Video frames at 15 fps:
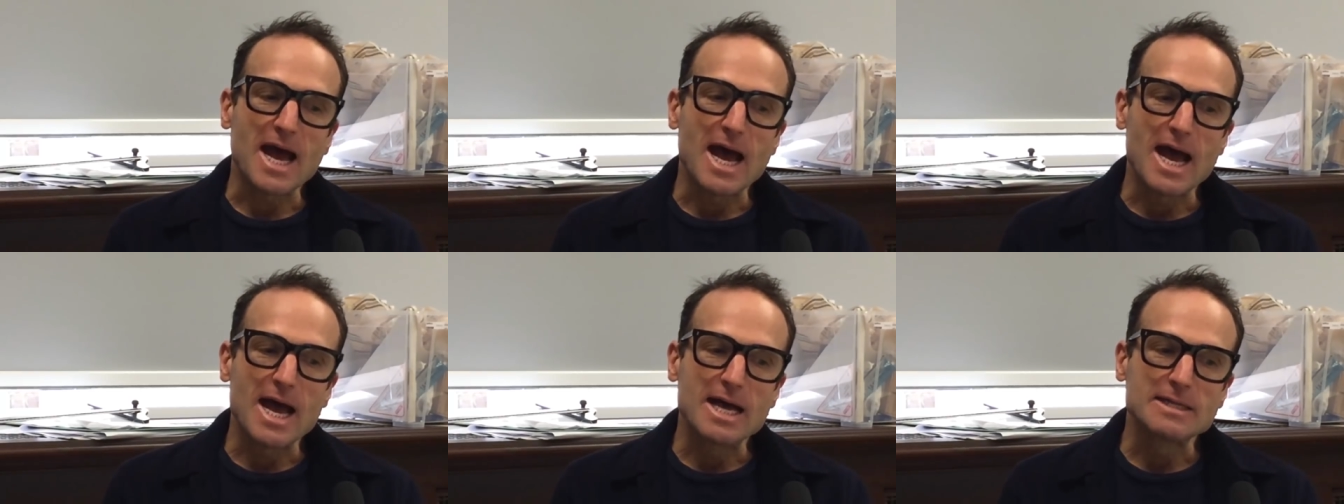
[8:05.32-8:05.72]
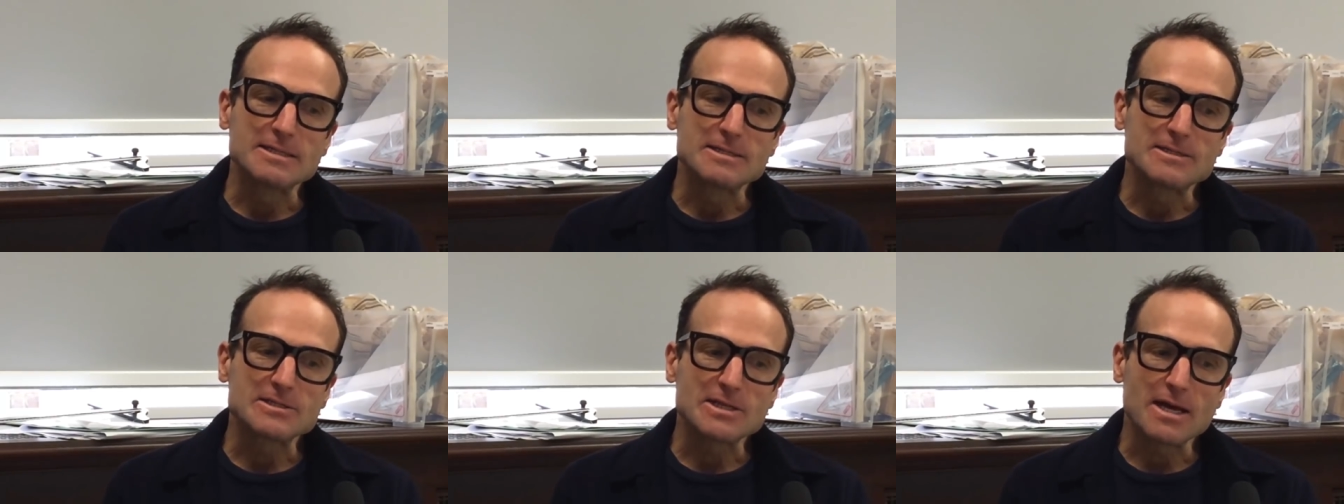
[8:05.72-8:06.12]

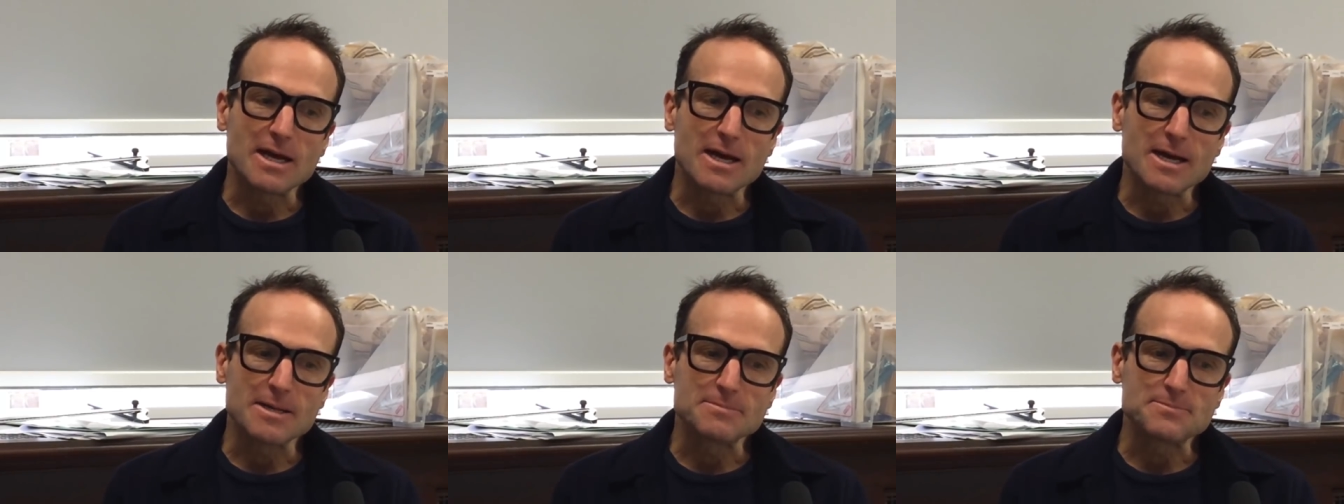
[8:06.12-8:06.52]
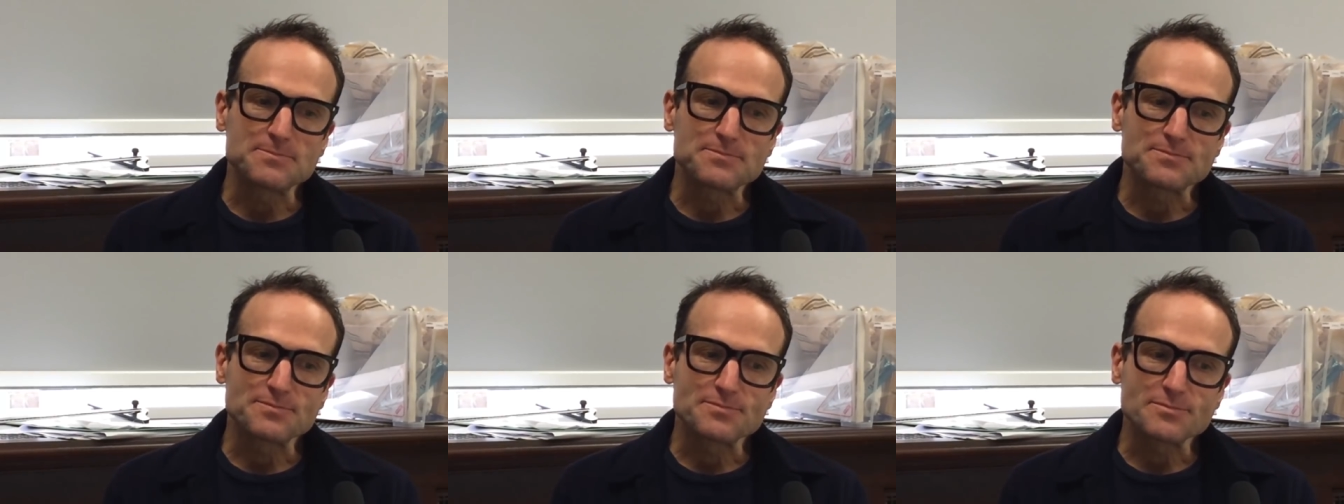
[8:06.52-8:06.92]
And,
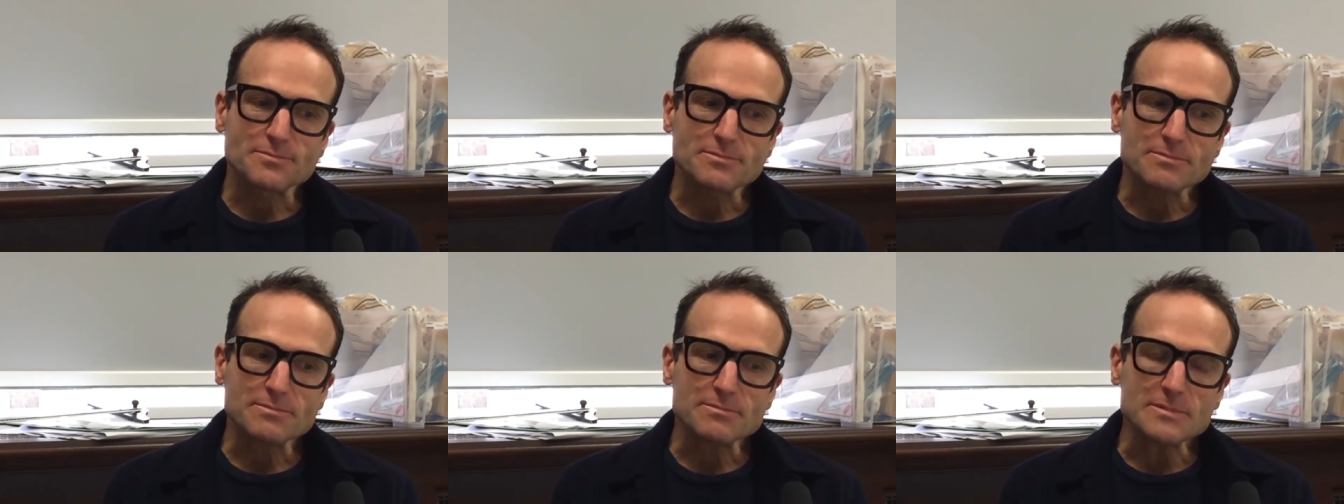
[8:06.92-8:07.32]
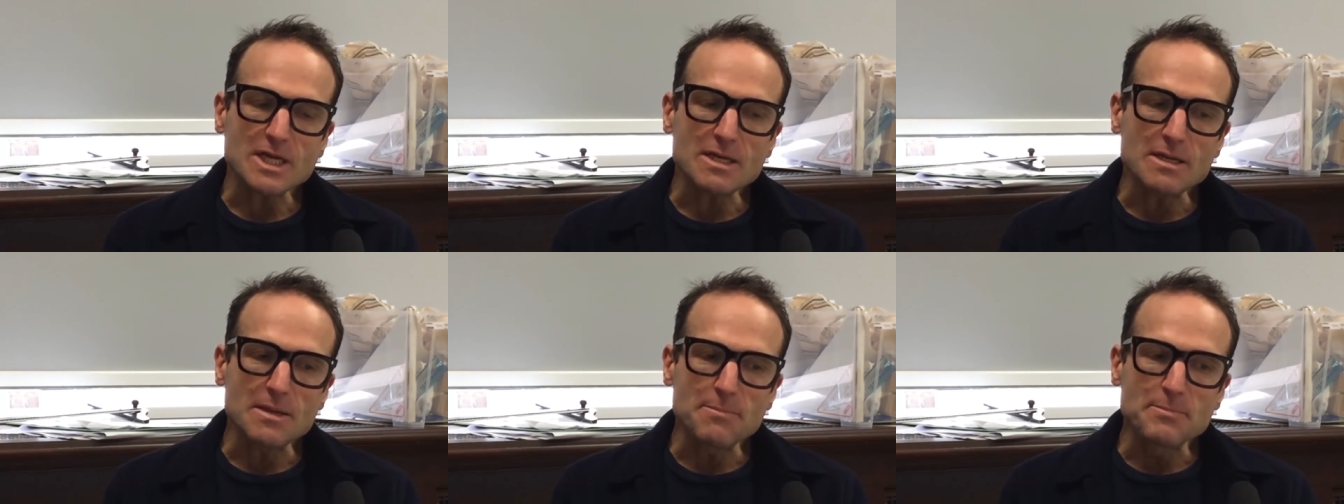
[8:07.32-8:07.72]
um,
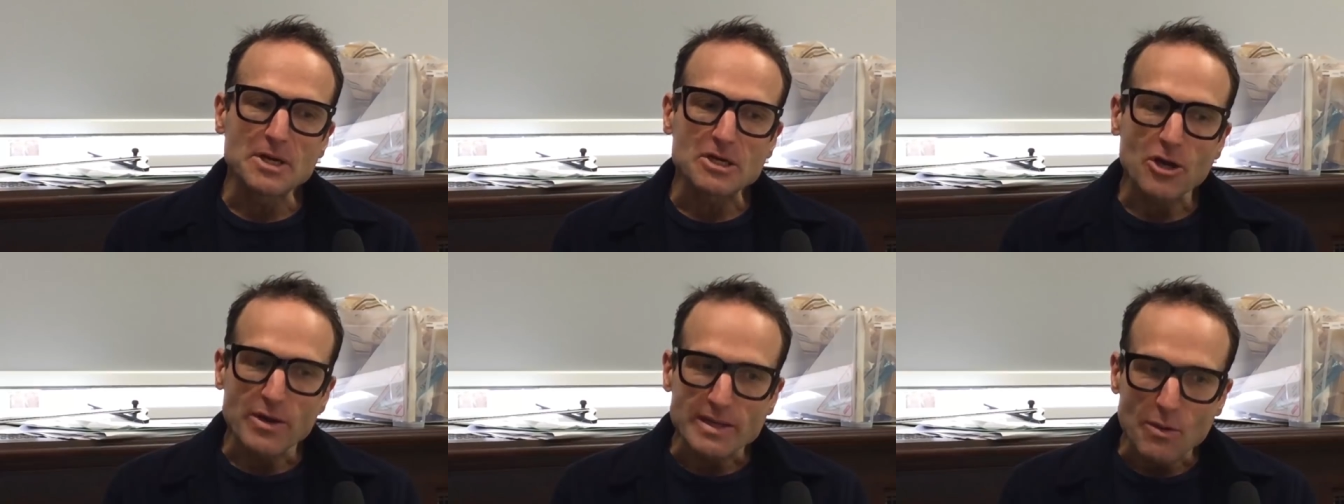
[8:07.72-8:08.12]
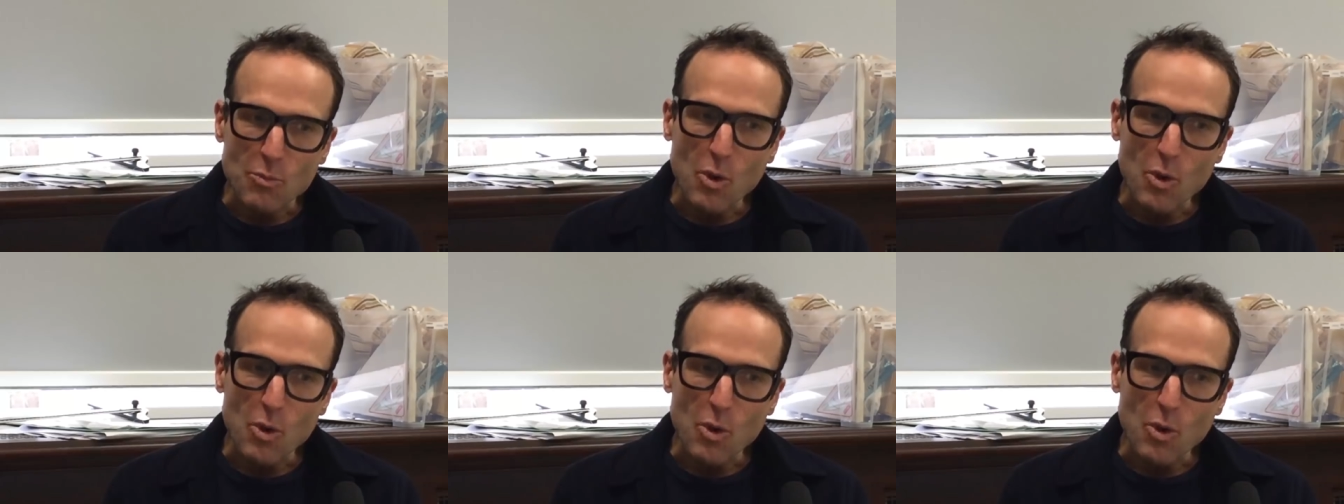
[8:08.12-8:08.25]
but going